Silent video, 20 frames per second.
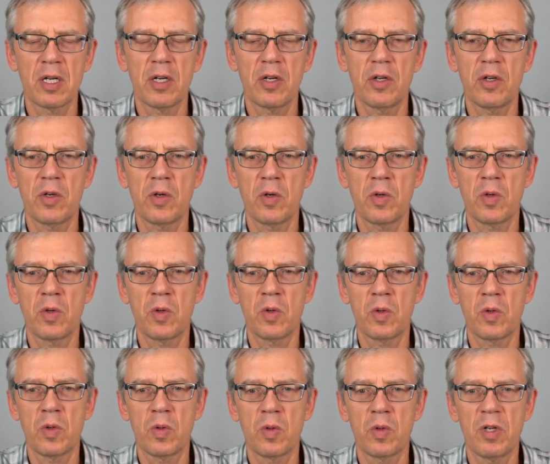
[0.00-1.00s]

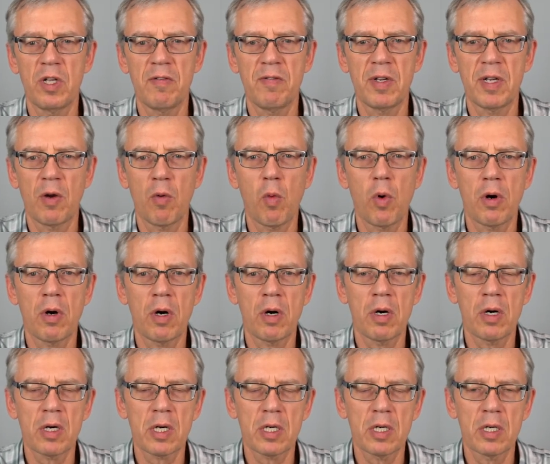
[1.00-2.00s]
you leaving
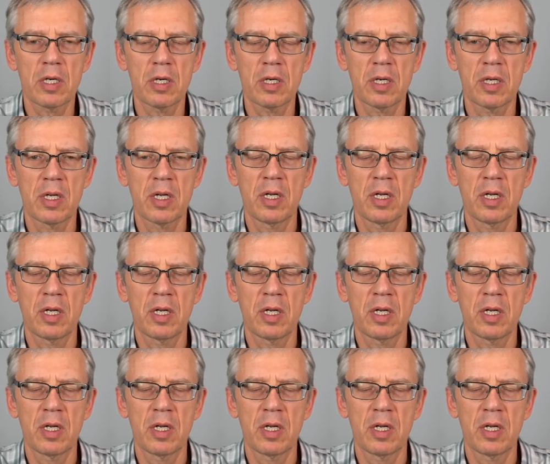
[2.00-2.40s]
work,